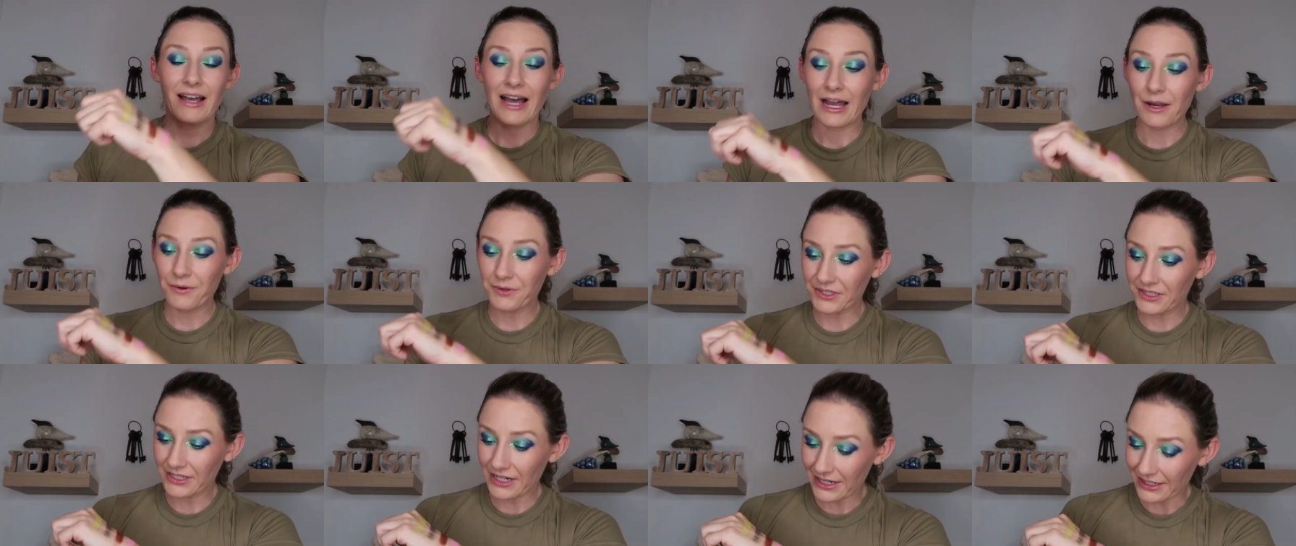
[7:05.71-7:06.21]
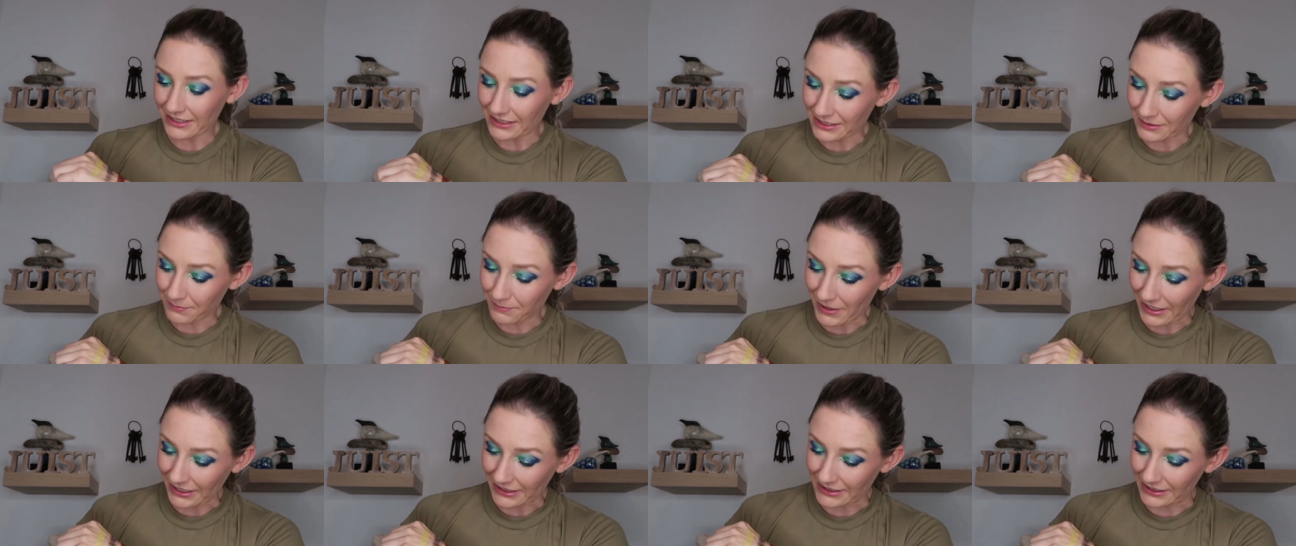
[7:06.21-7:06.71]
I was not
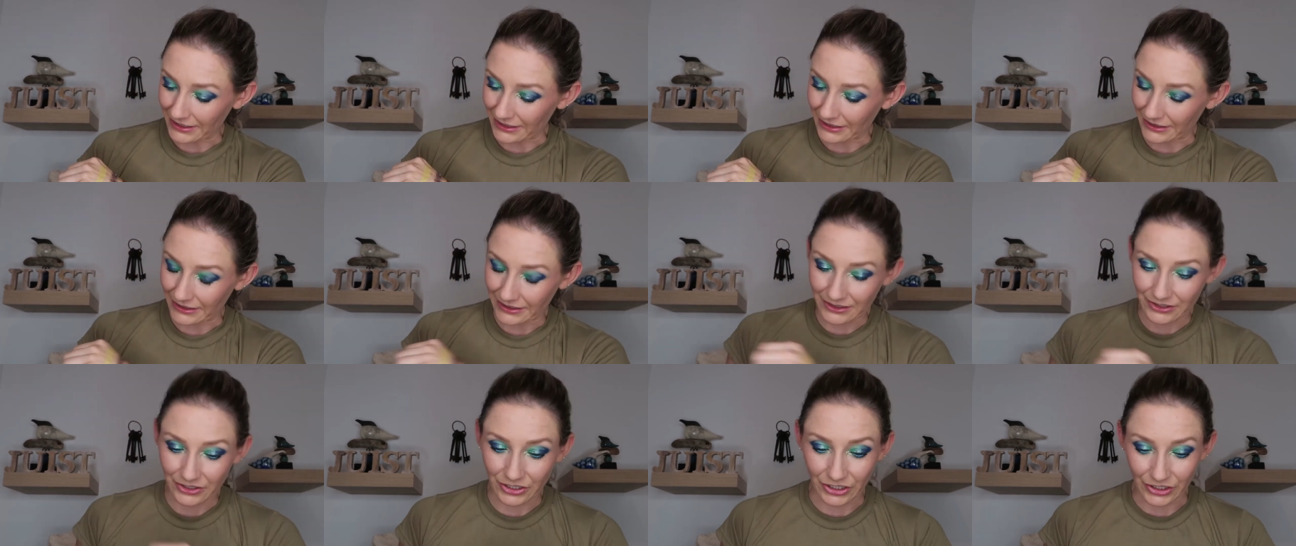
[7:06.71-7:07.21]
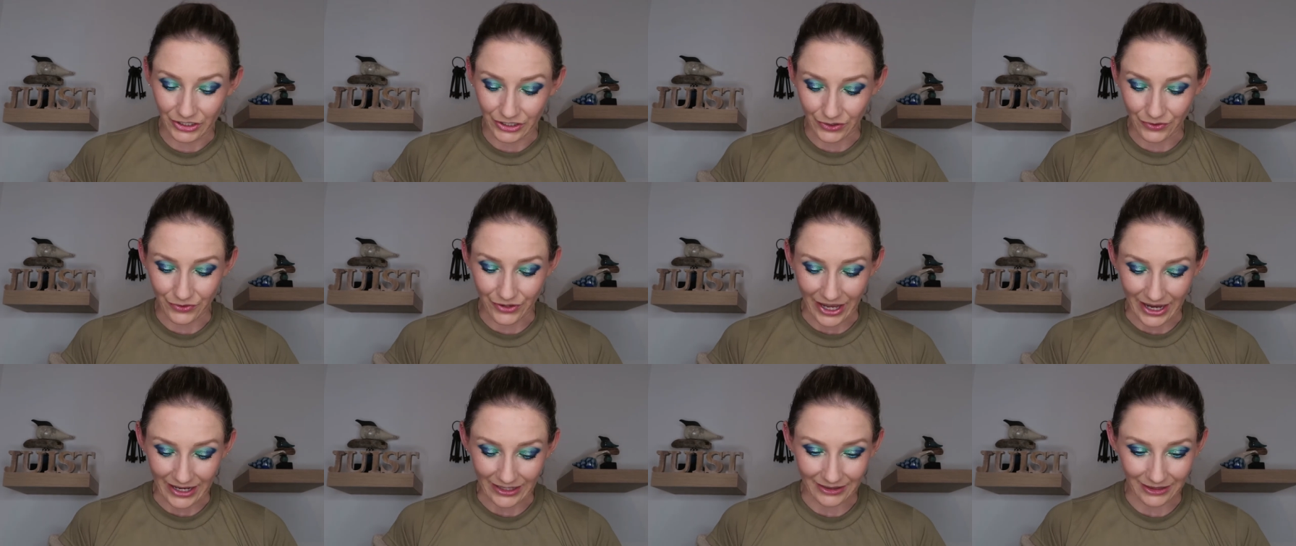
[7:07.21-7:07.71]
expecting it to
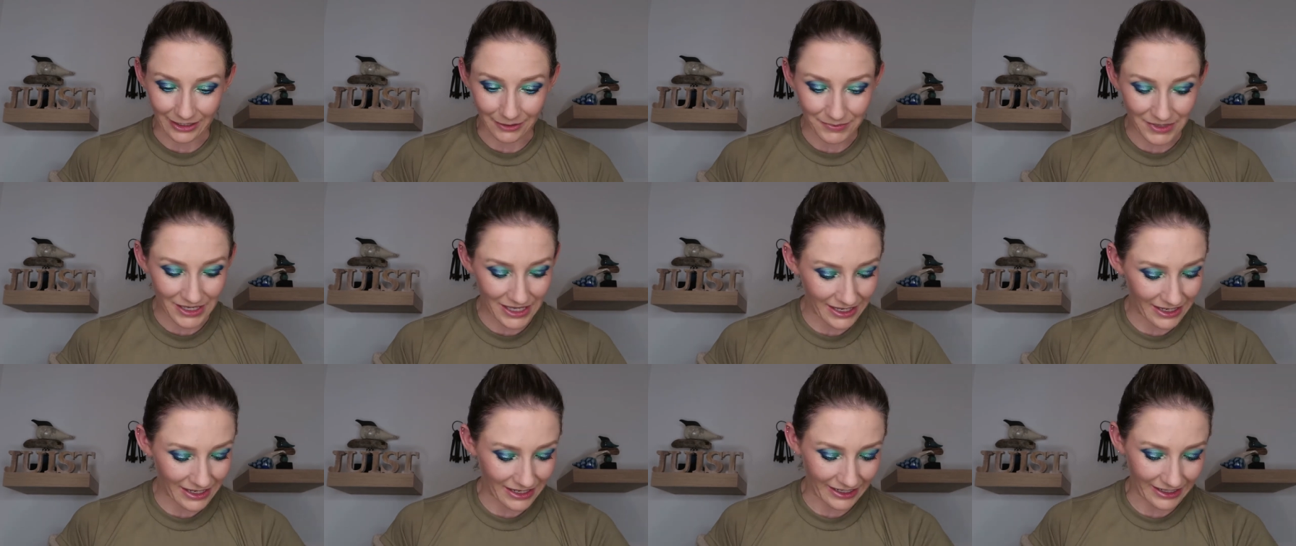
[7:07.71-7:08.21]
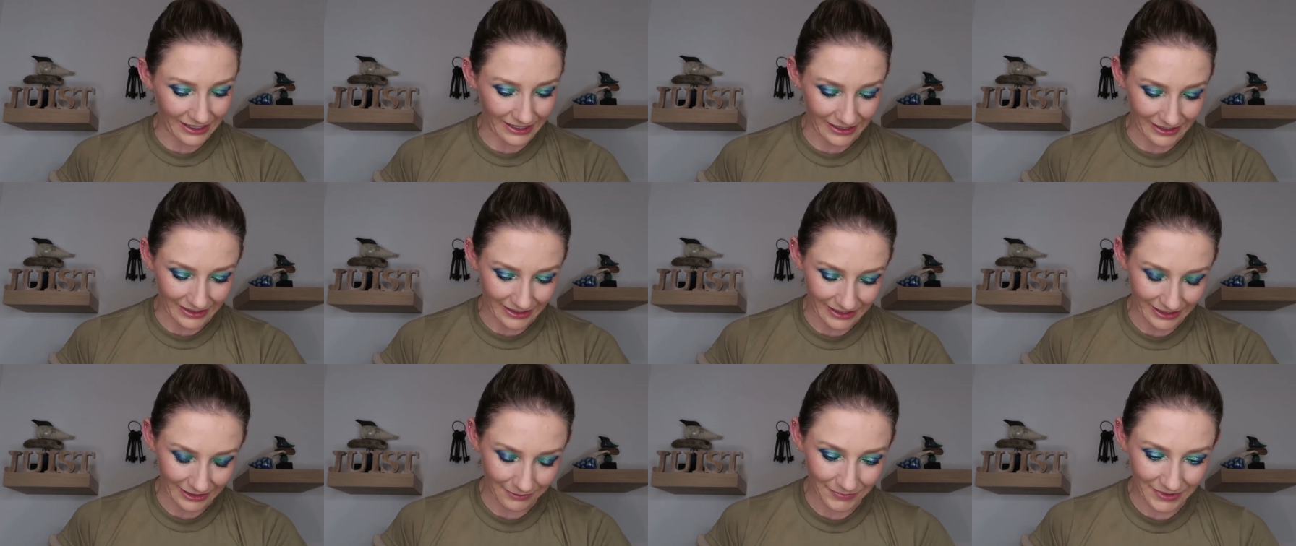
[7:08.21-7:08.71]
do that. Let me uh,
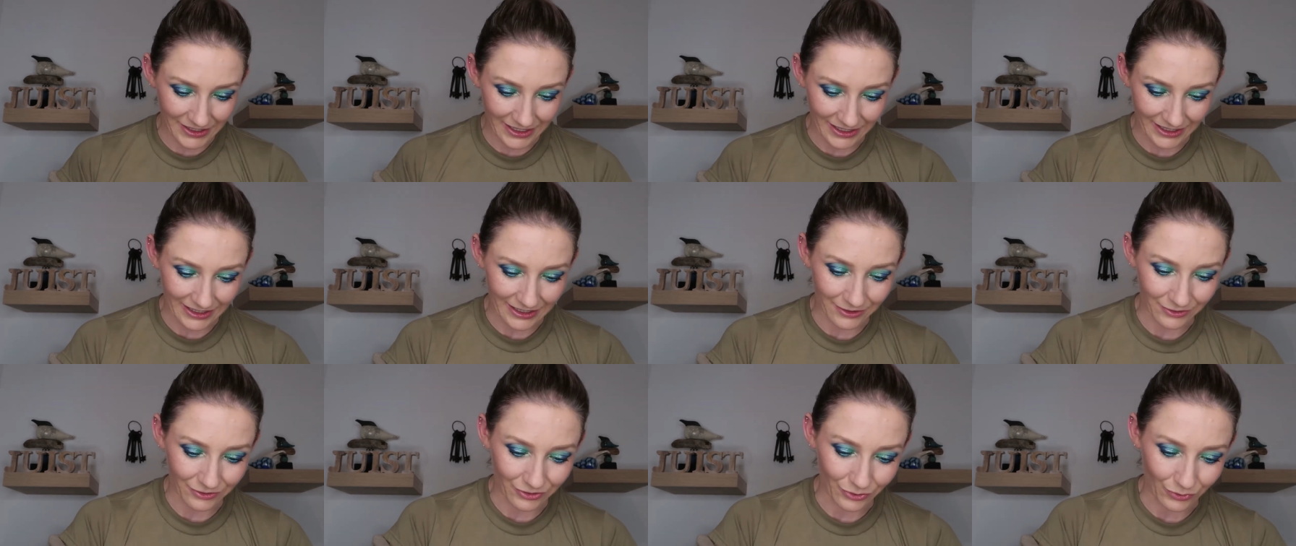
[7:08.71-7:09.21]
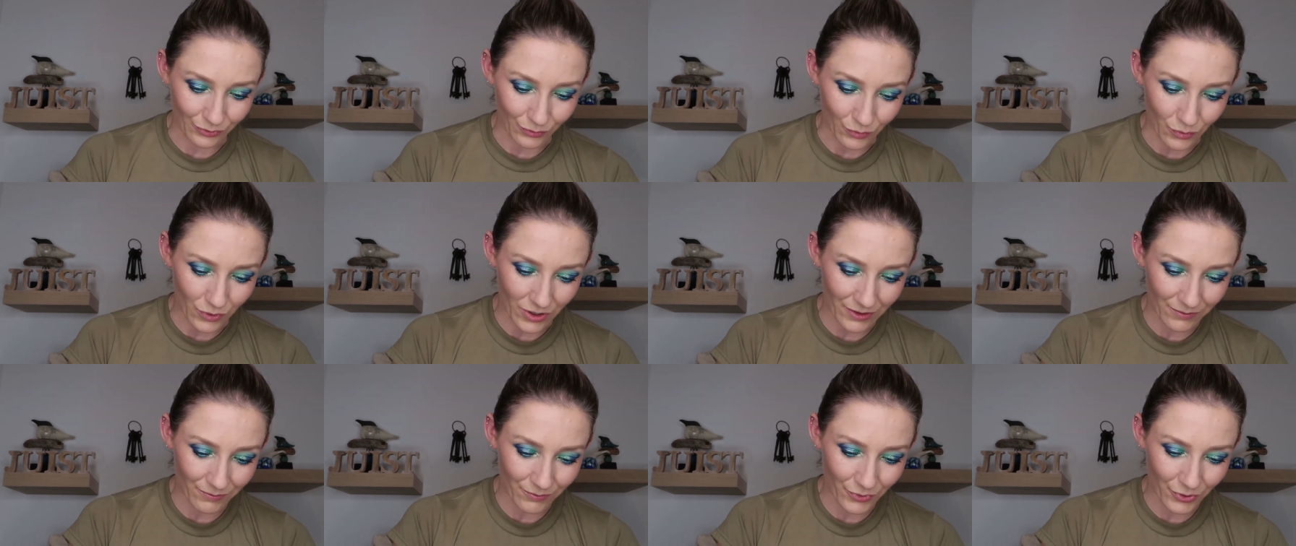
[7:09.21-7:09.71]
let me do
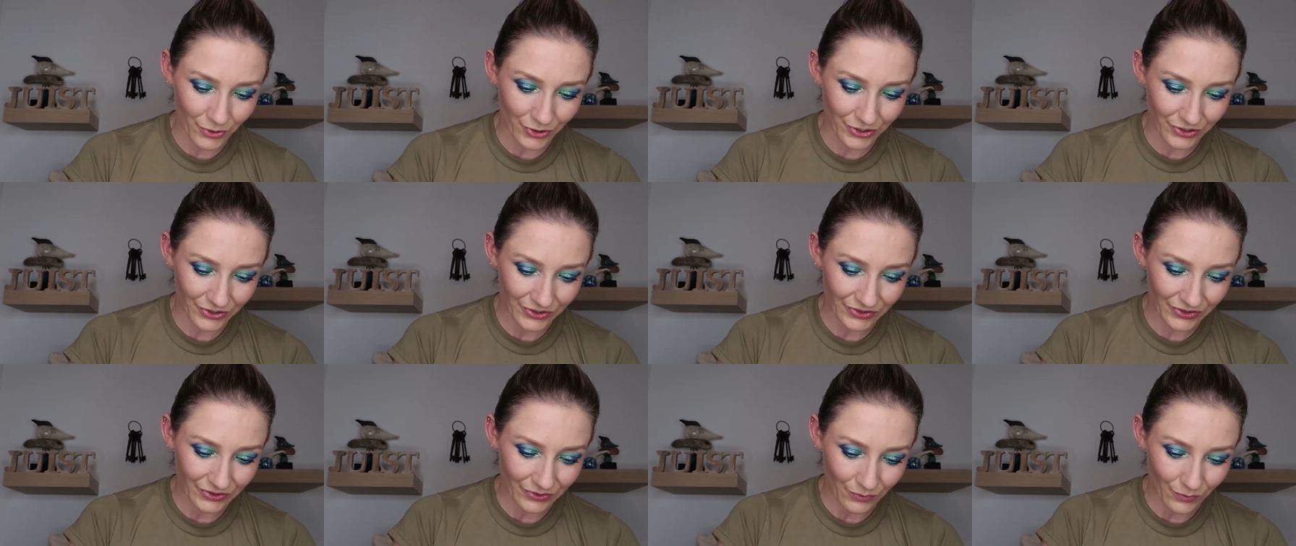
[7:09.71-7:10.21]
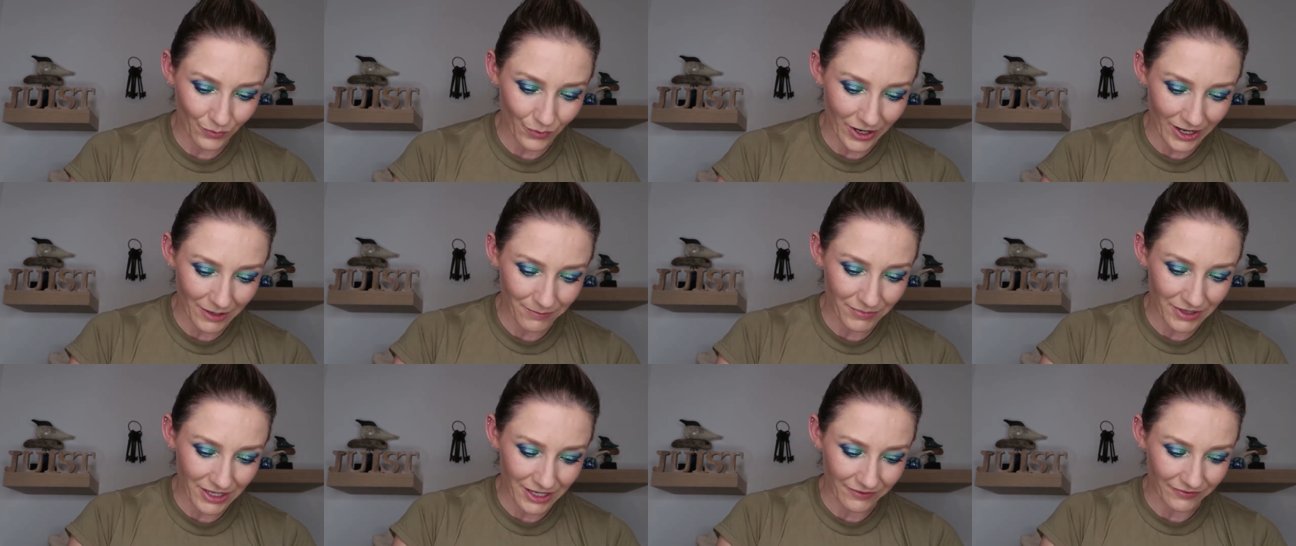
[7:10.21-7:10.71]
one more
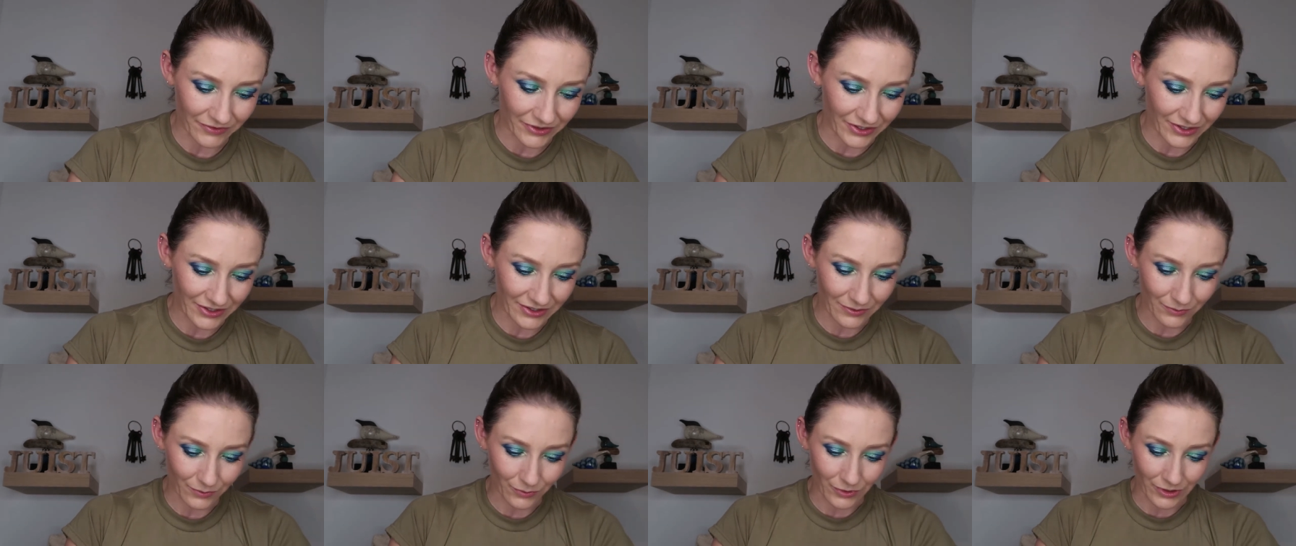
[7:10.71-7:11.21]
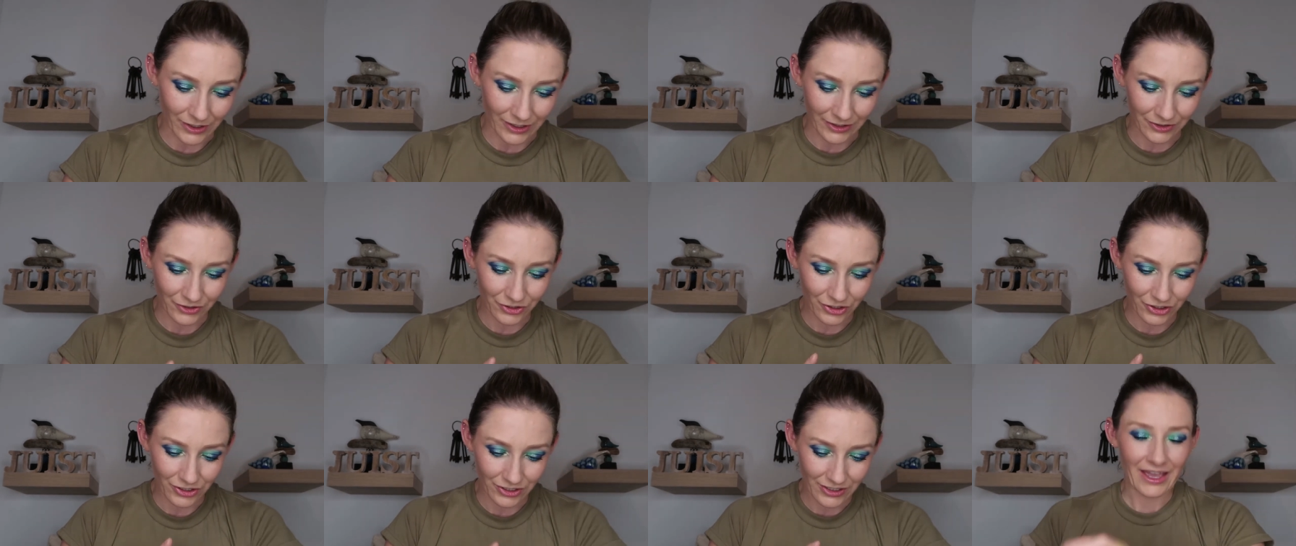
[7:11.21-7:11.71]
swipey of the
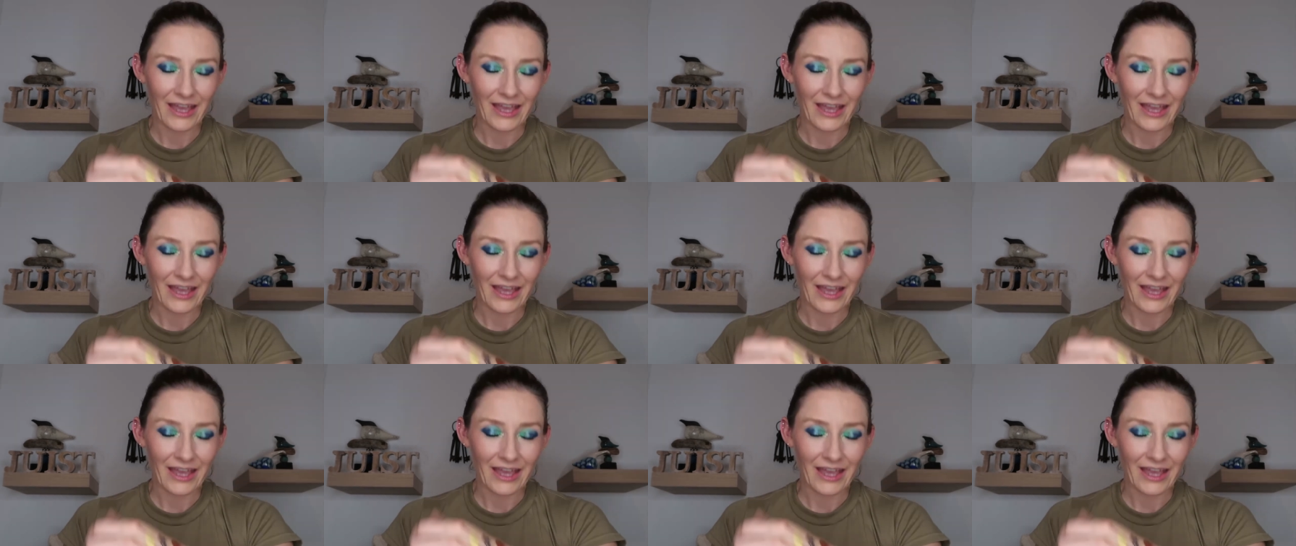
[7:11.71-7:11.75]
swatch.